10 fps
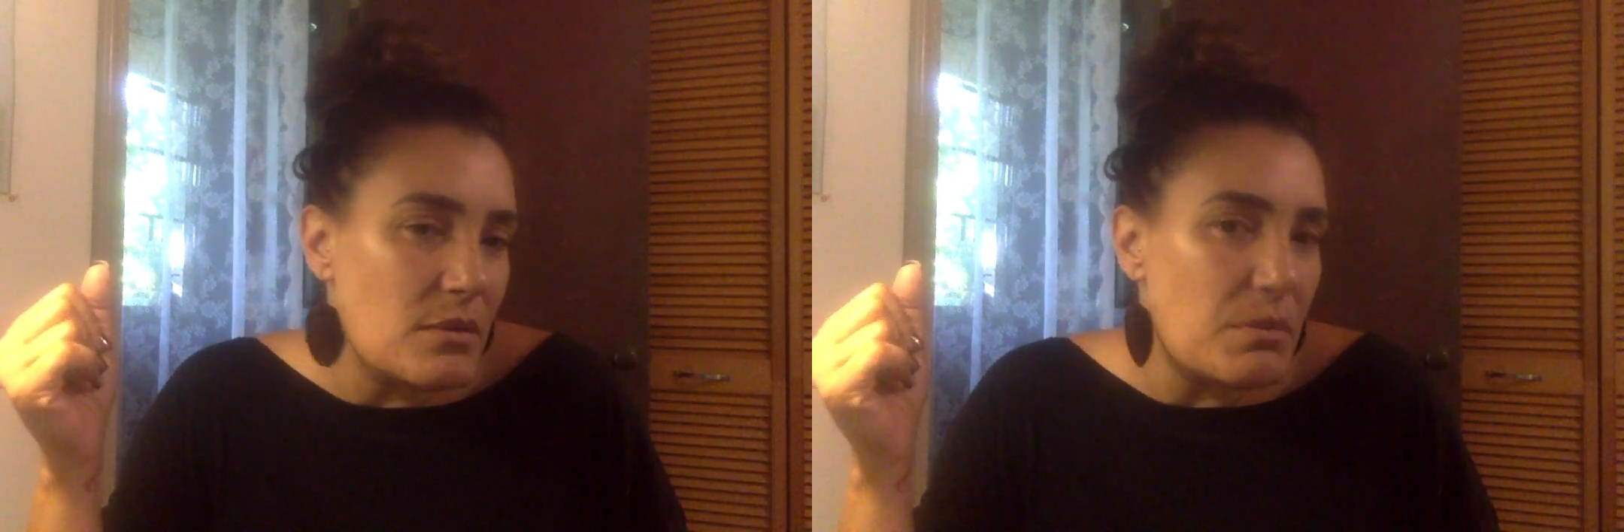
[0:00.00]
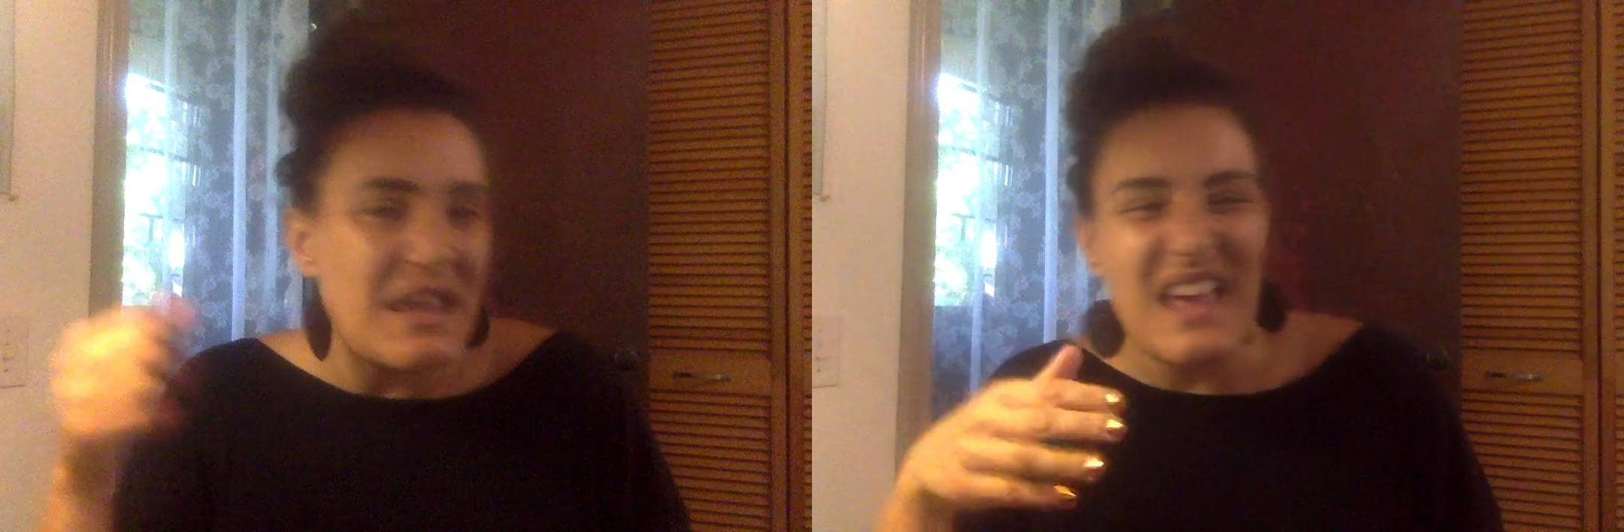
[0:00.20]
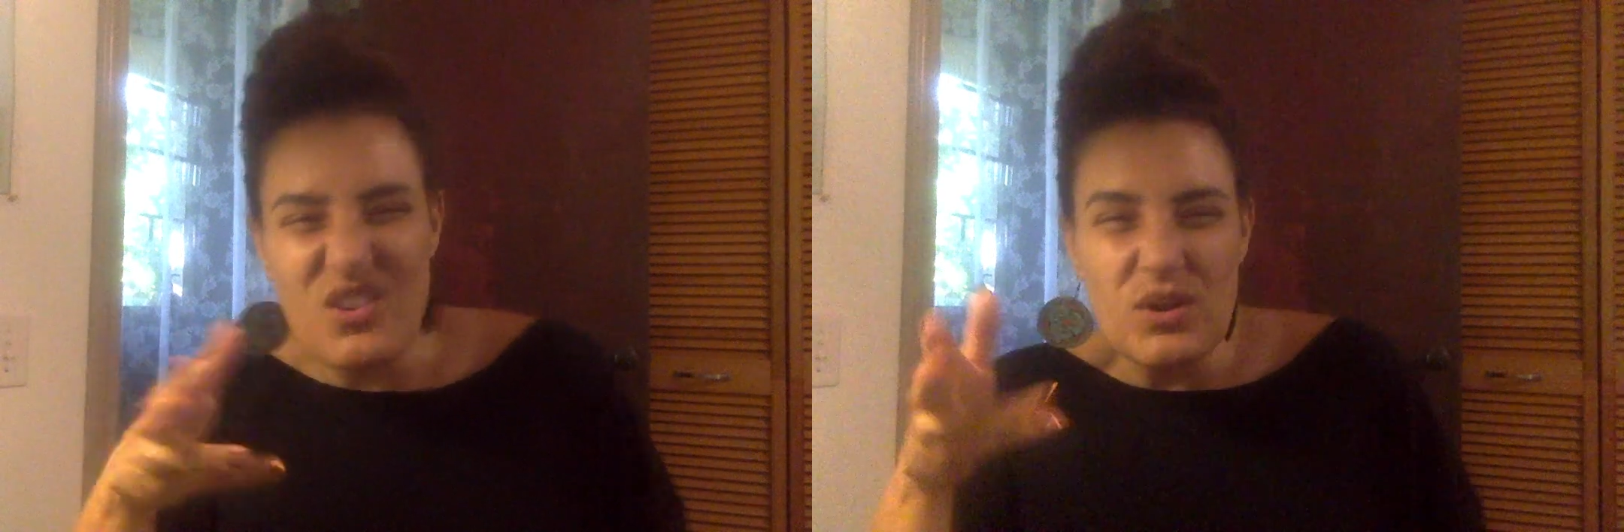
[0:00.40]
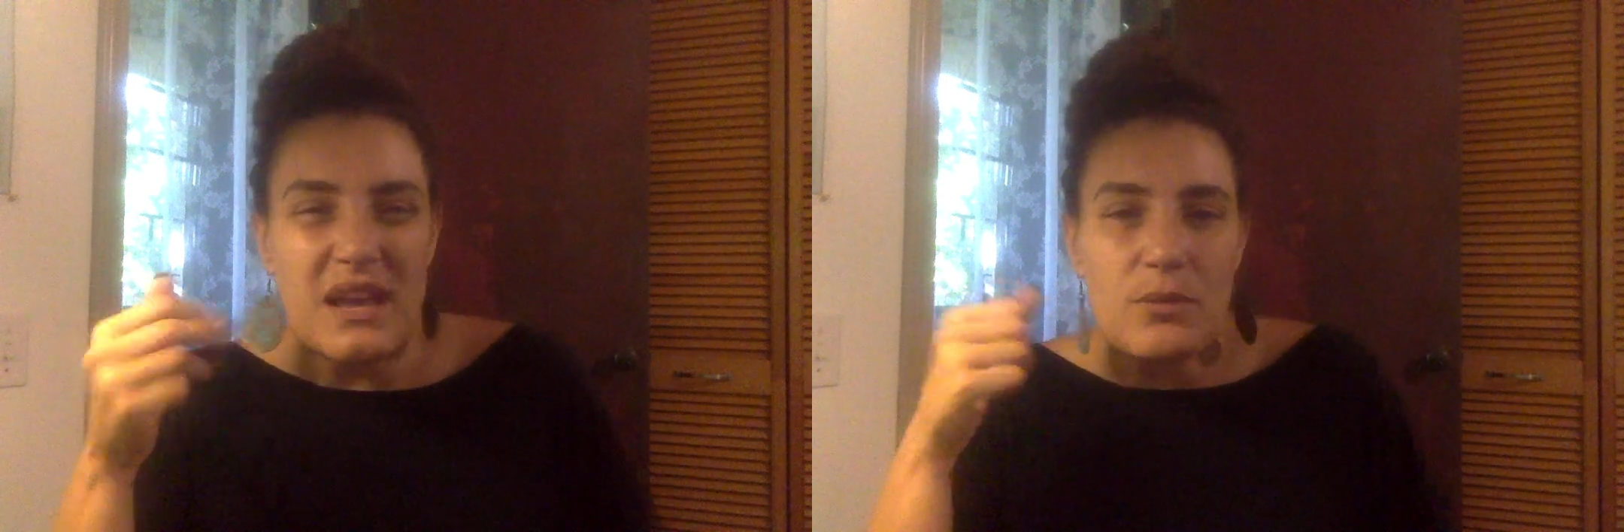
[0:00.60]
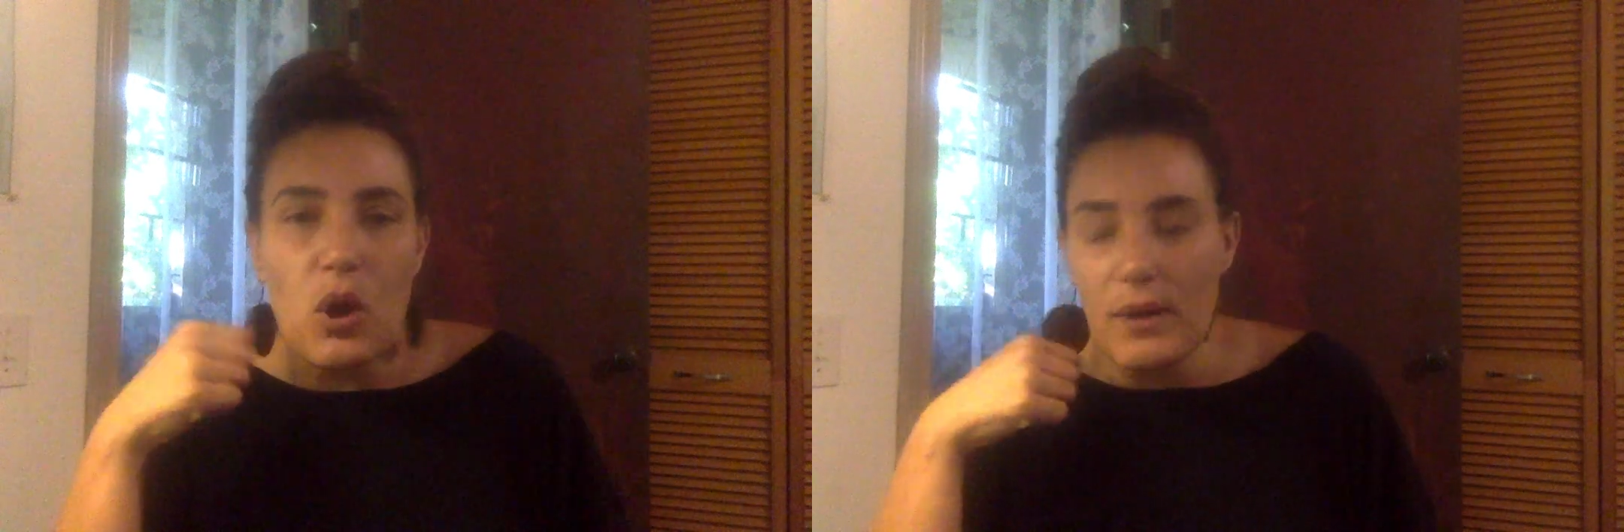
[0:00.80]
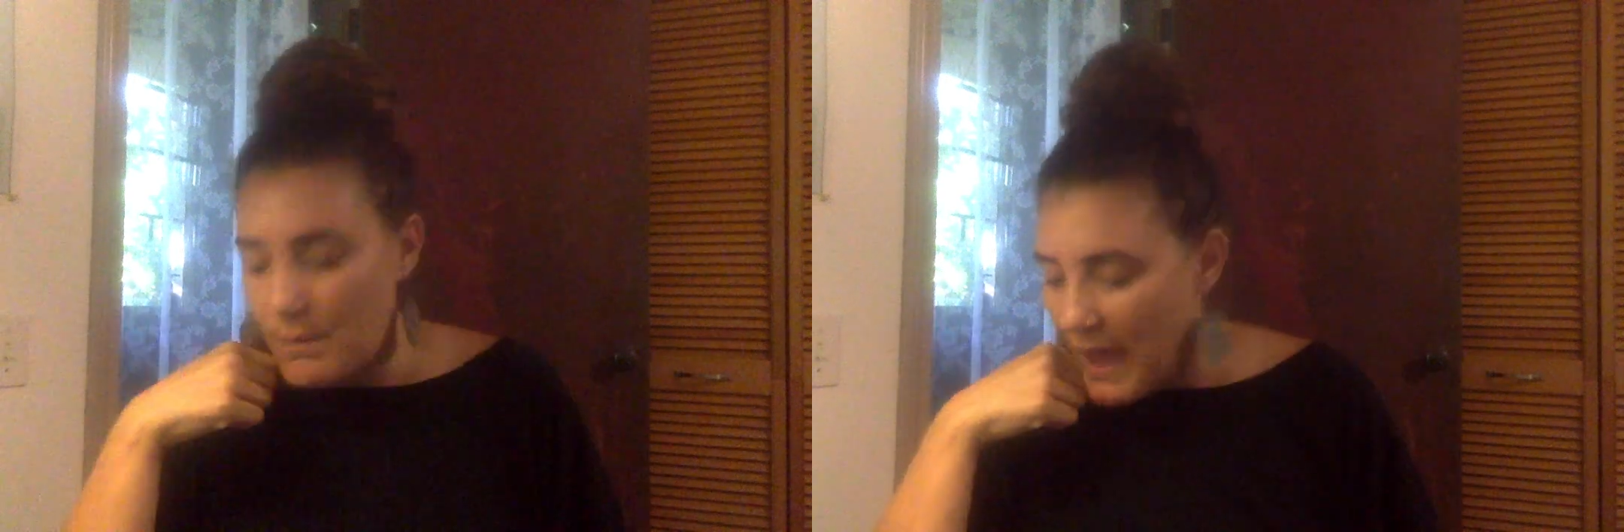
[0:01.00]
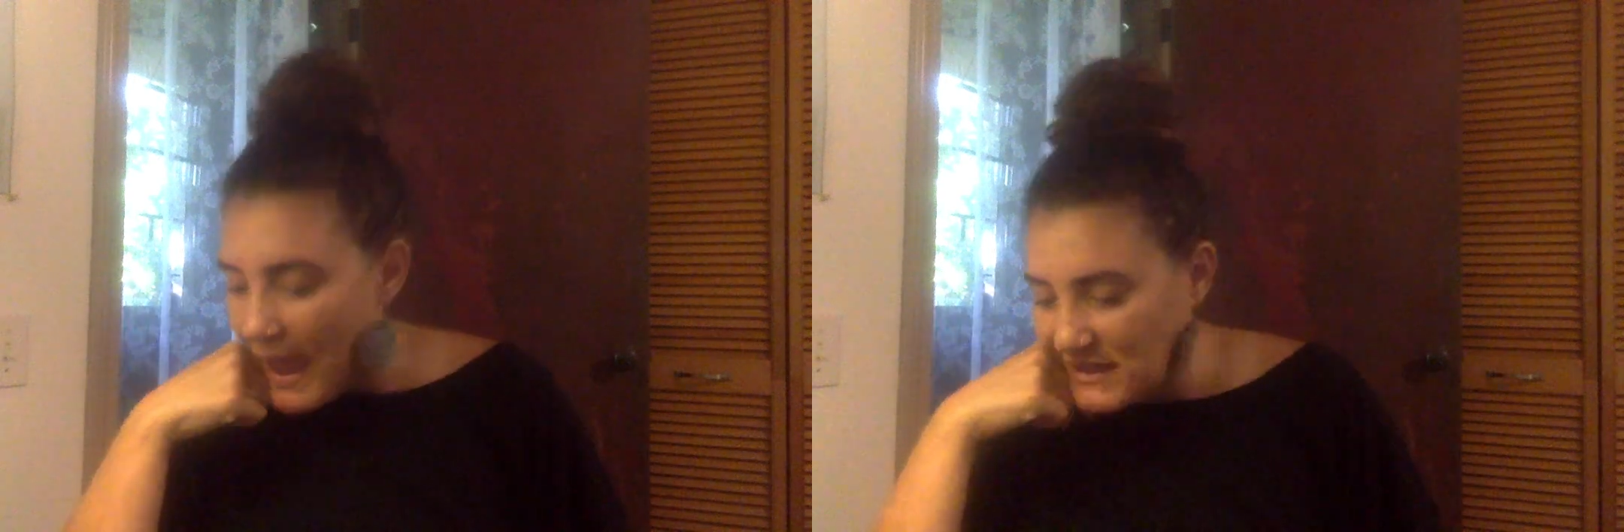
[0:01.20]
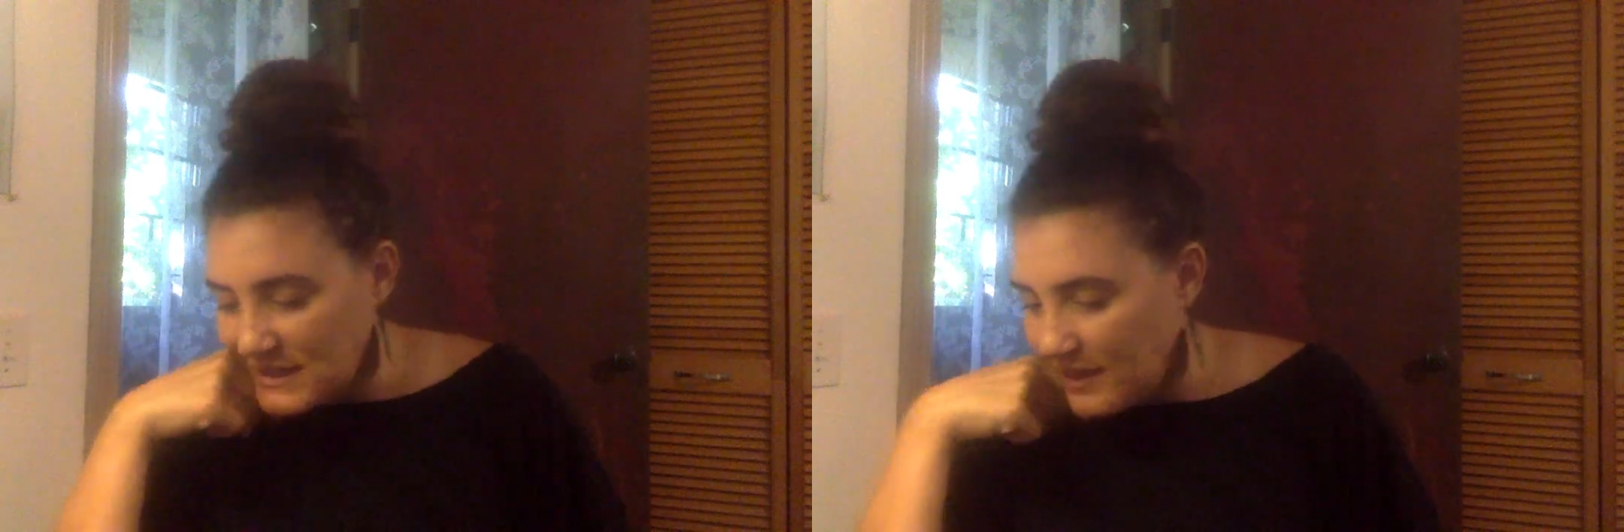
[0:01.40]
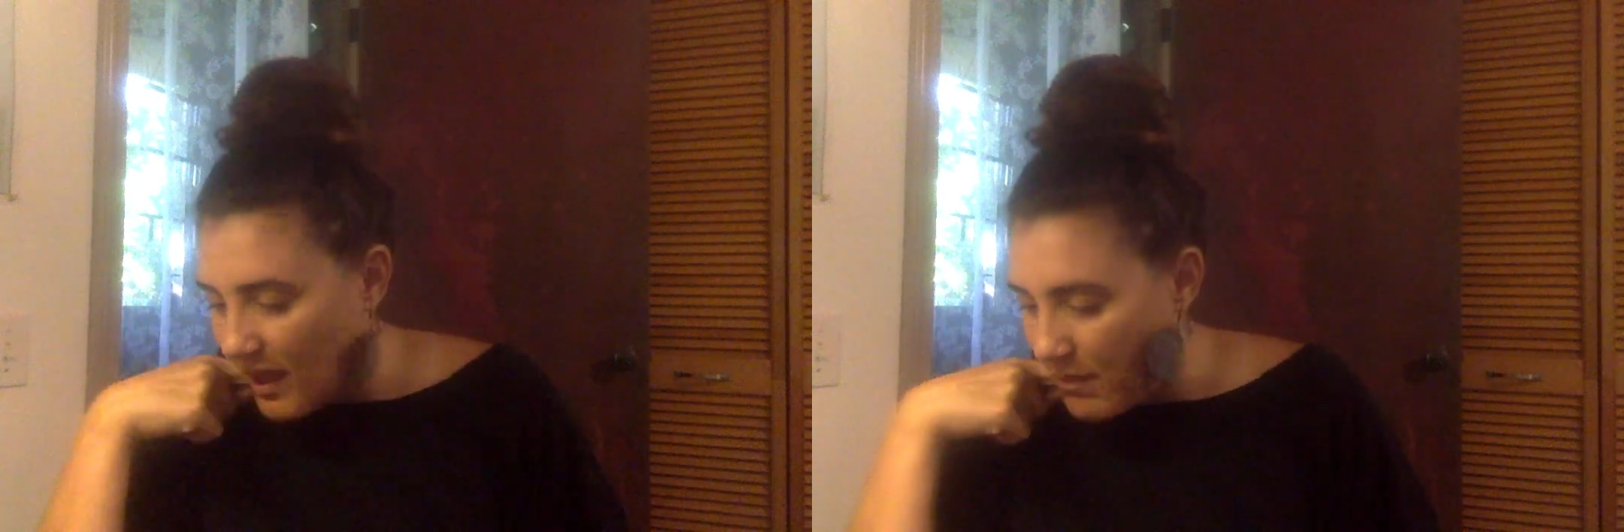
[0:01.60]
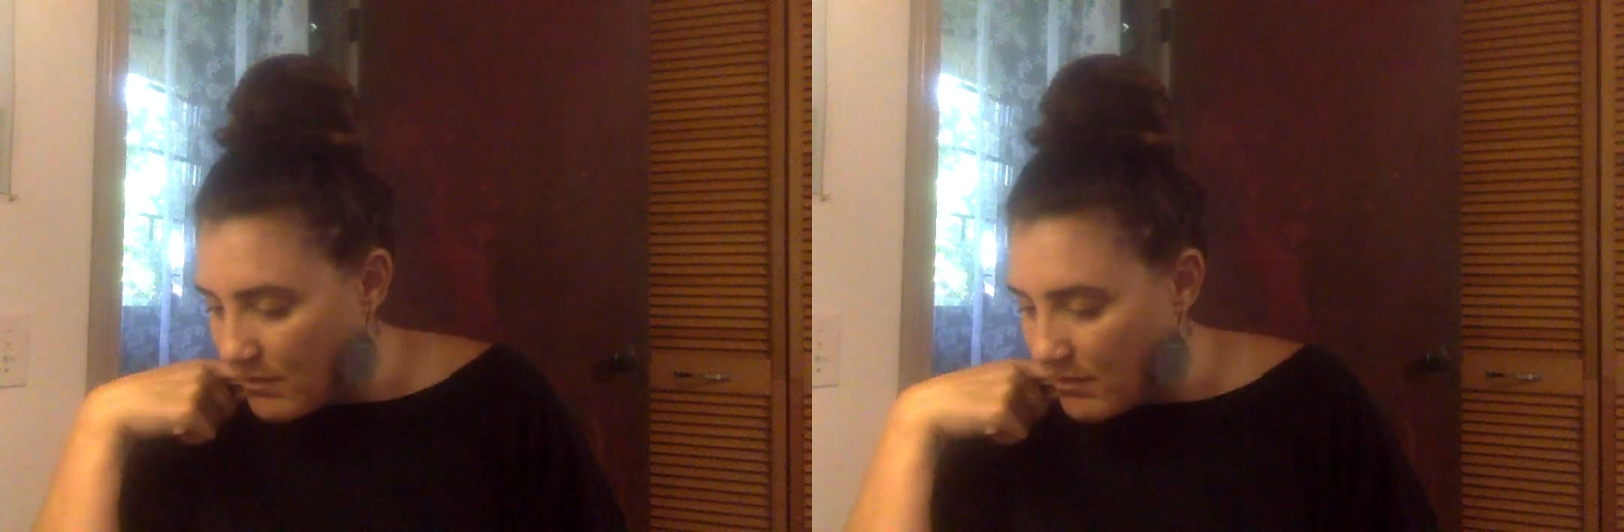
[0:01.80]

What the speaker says: but yet you keep going back to them.